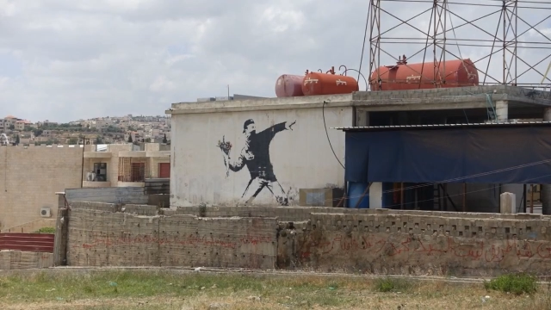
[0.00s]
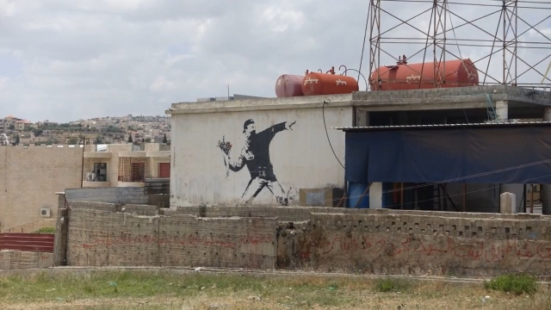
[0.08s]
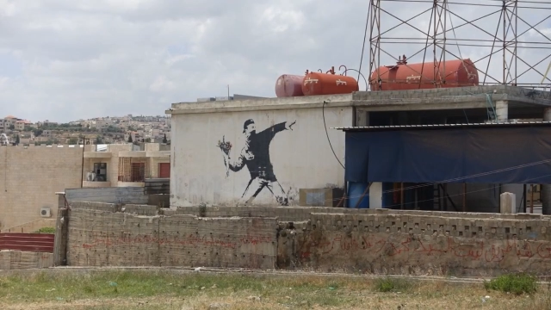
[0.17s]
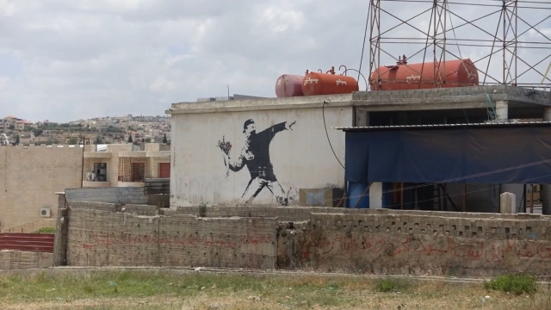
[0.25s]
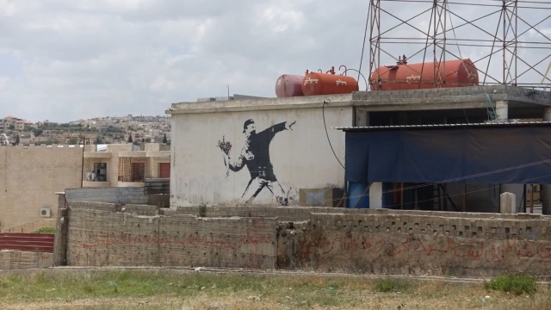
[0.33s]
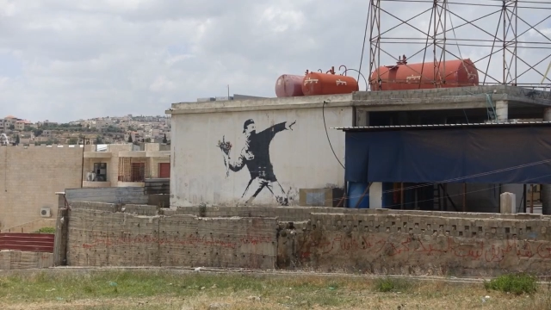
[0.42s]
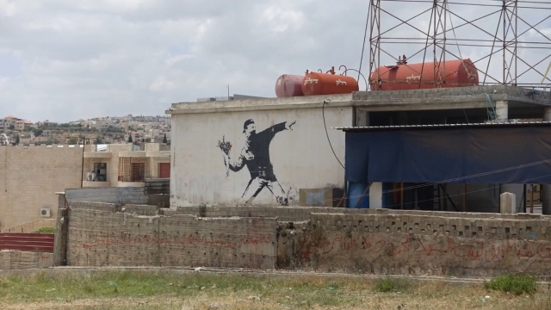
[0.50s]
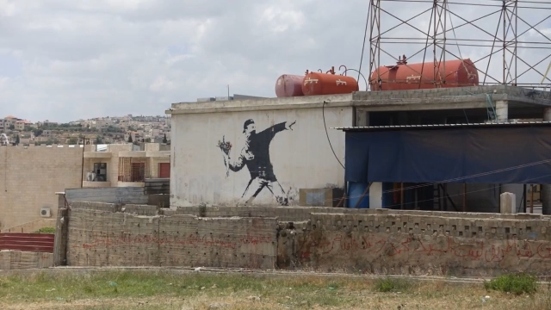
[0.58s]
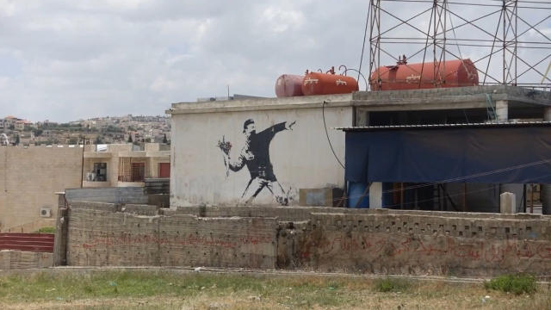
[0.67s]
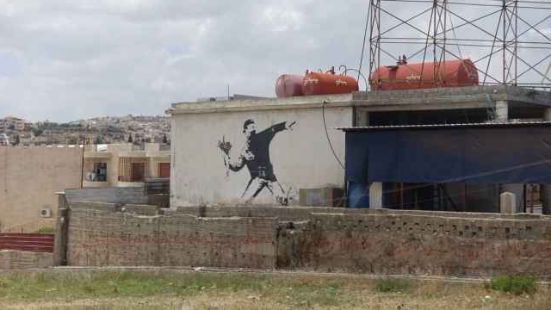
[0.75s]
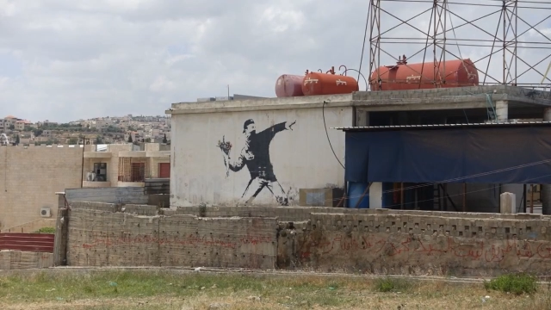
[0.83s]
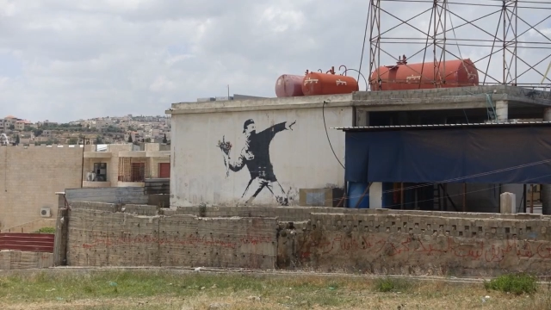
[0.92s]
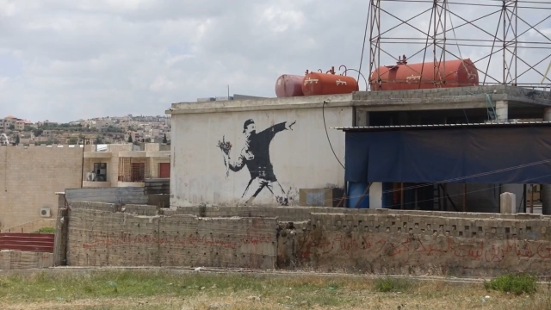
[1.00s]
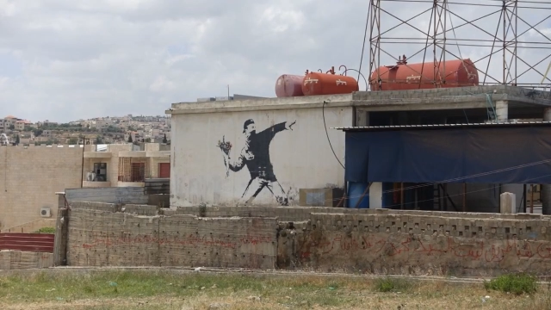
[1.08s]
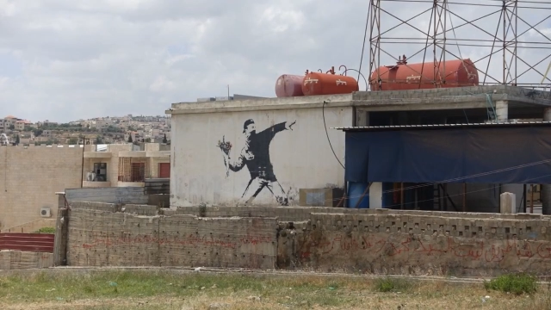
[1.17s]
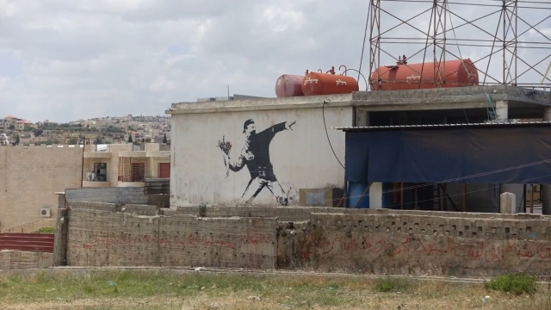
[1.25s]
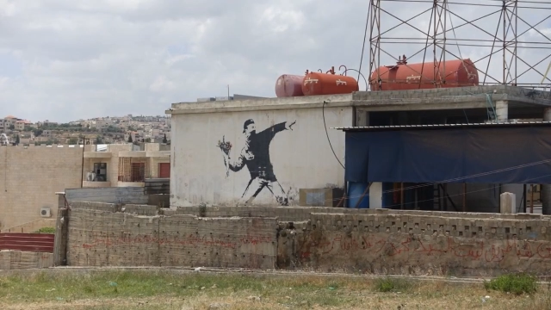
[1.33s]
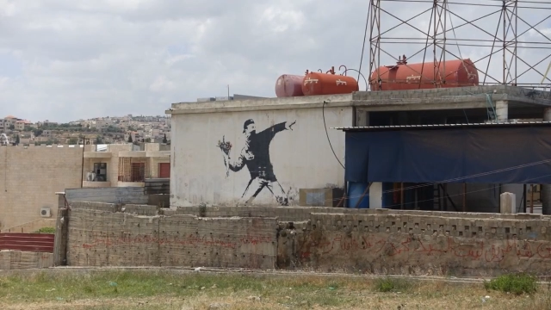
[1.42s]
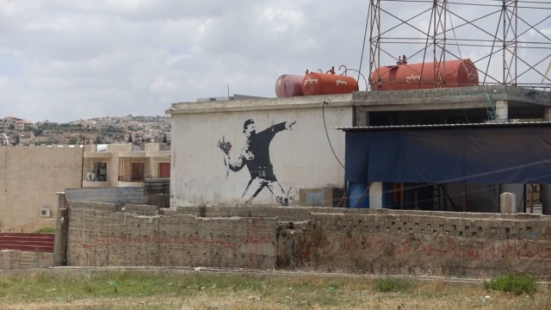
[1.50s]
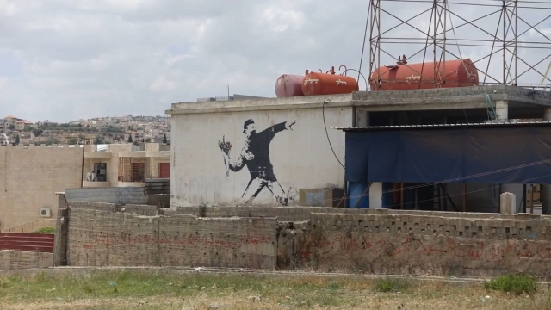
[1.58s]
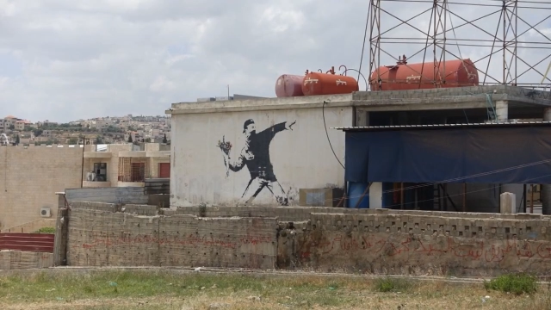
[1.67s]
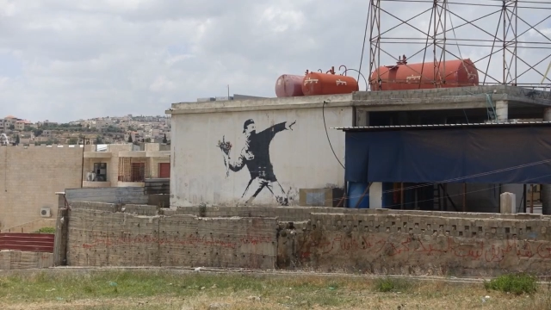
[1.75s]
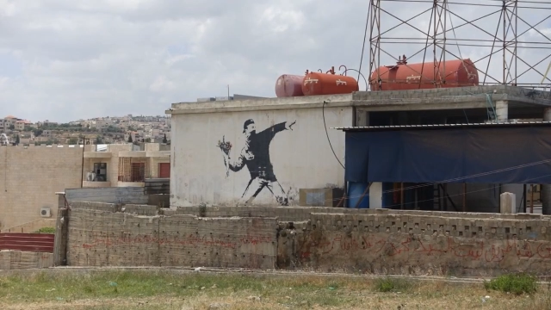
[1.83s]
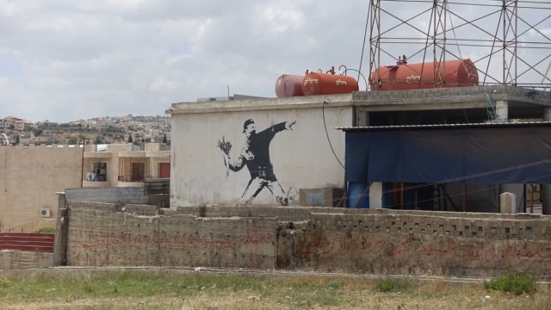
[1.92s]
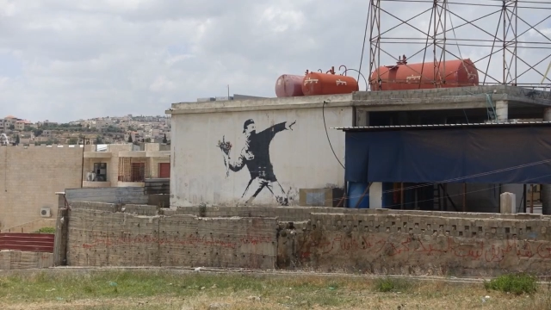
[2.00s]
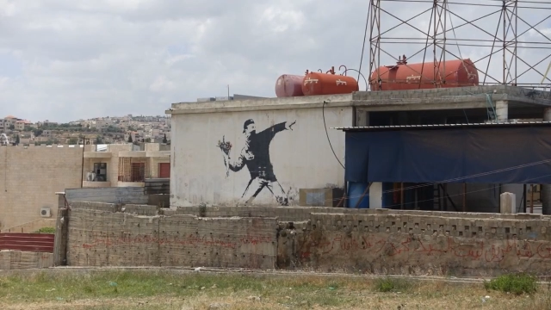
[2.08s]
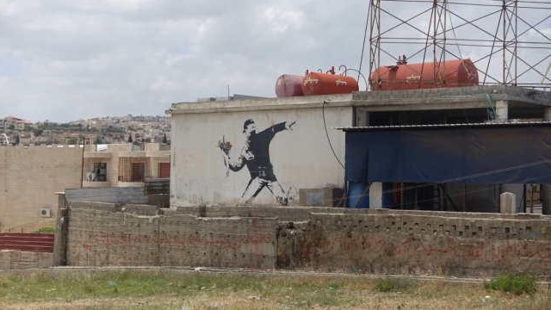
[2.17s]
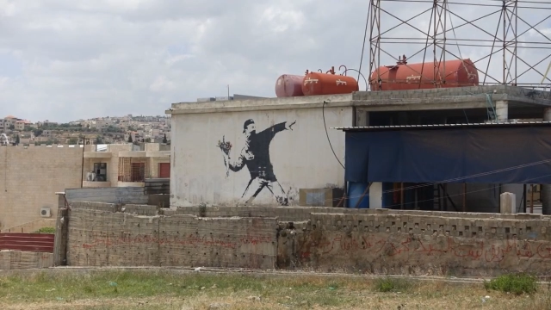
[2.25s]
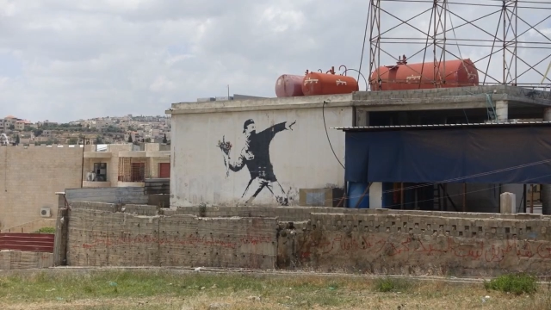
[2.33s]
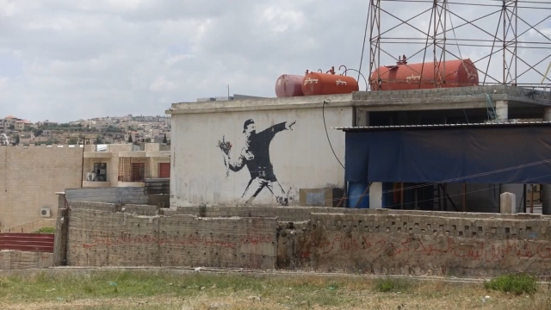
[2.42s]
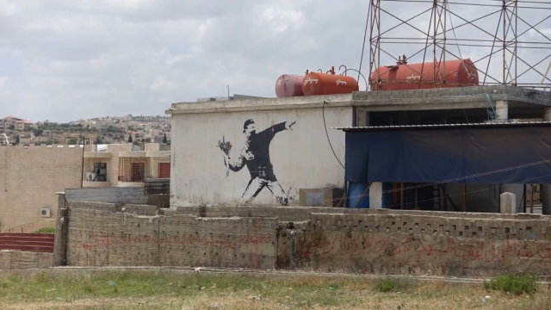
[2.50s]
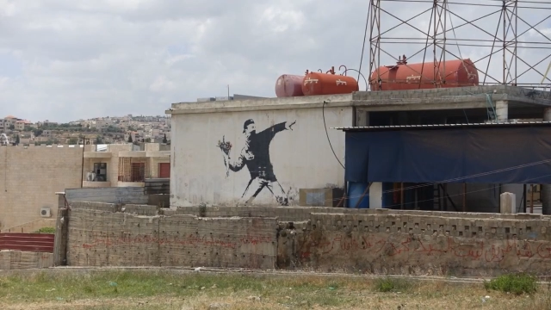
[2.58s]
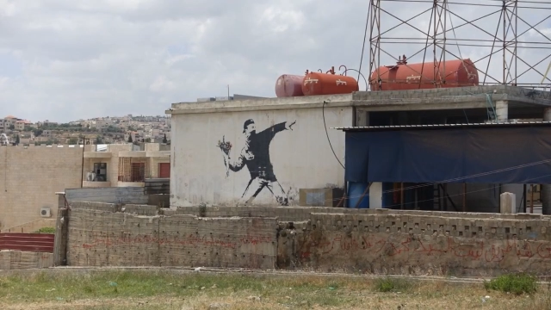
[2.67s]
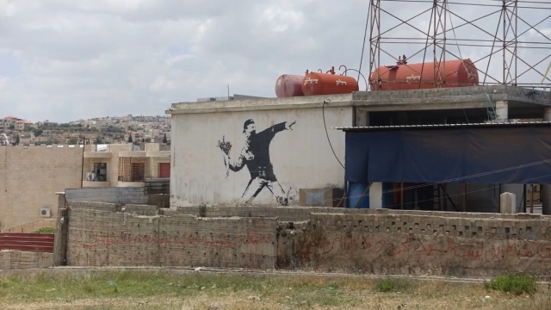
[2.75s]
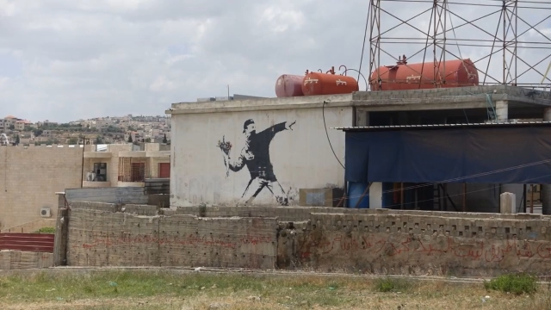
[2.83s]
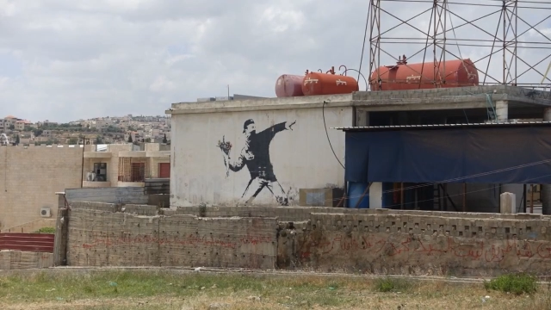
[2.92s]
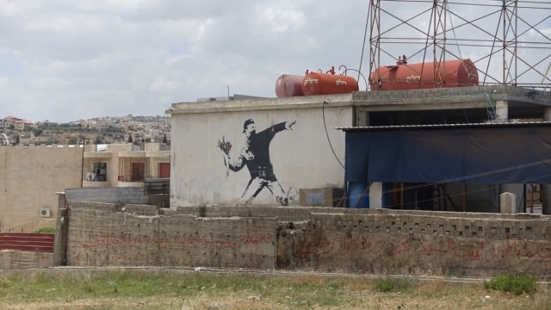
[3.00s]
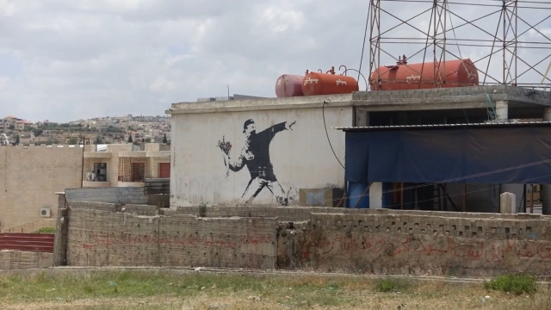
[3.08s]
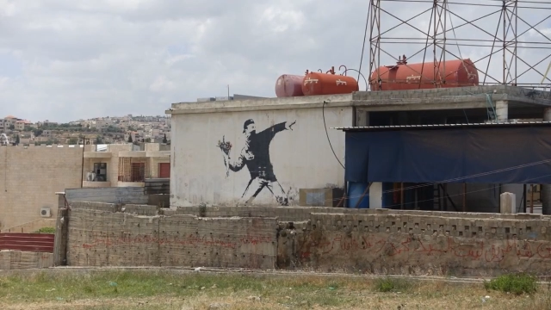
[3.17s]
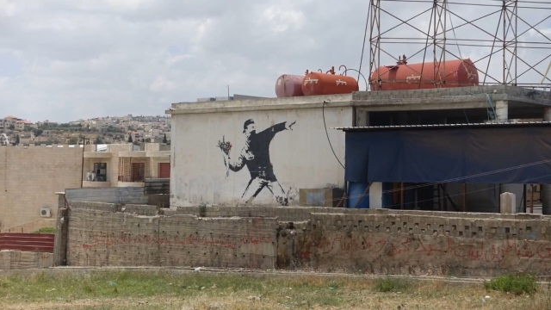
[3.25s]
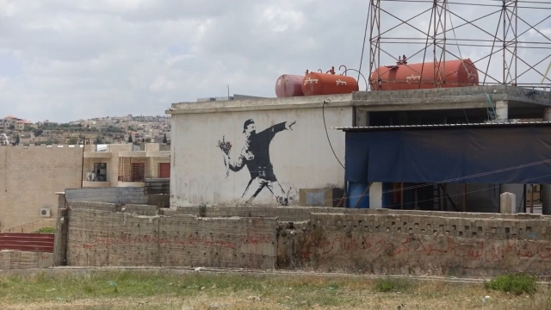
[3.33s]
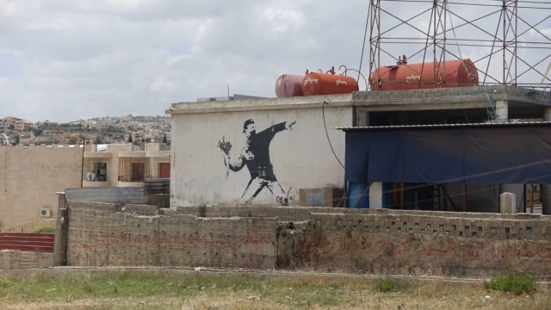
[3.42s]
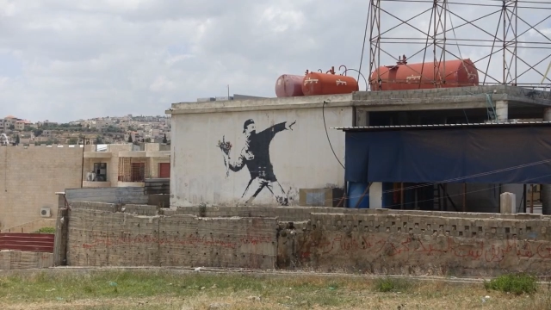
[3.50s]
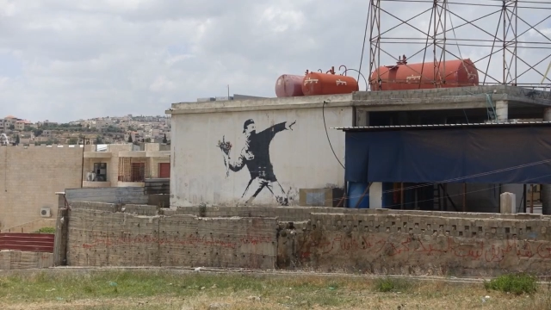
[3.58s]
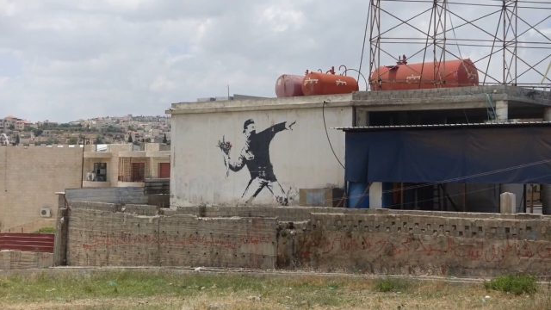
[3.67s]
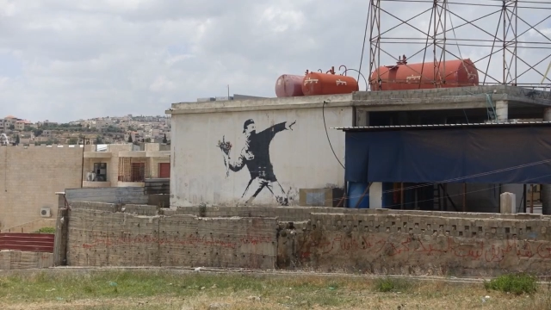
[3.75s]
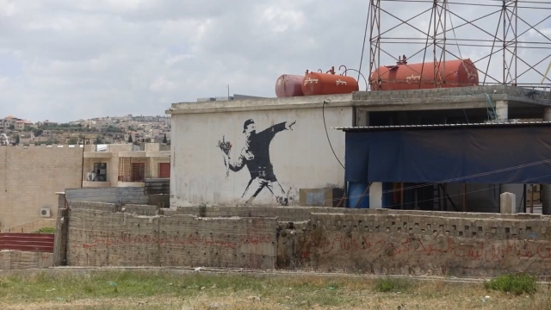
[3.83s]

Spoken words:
No face is visible, so there are no lips to read.